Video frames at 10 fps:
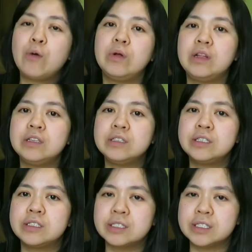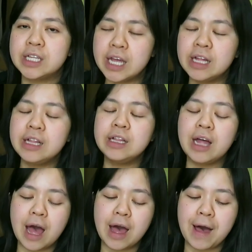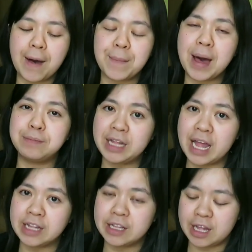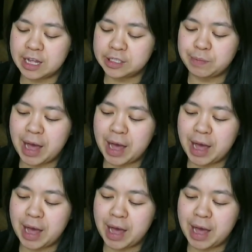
will still update this